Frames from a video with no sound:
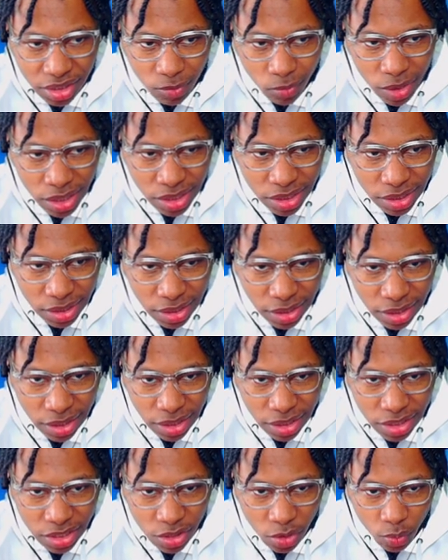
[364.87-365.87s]
Once again,
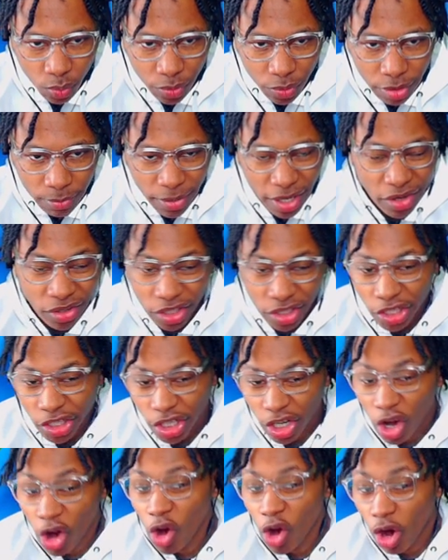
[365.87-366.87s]
he's a rebounding
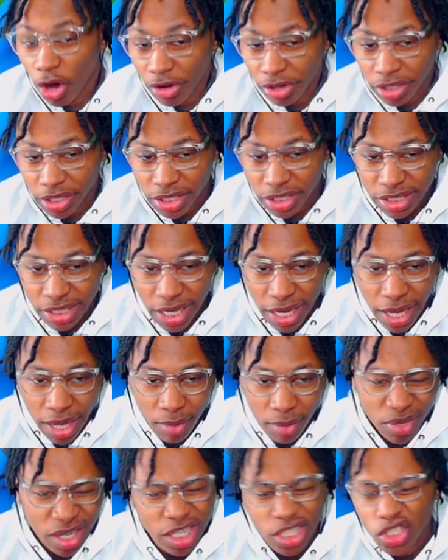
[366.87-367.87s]
guard this
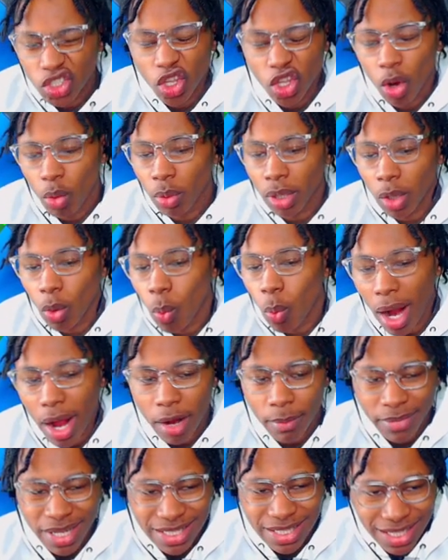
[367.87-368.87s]
time. And there's no requirements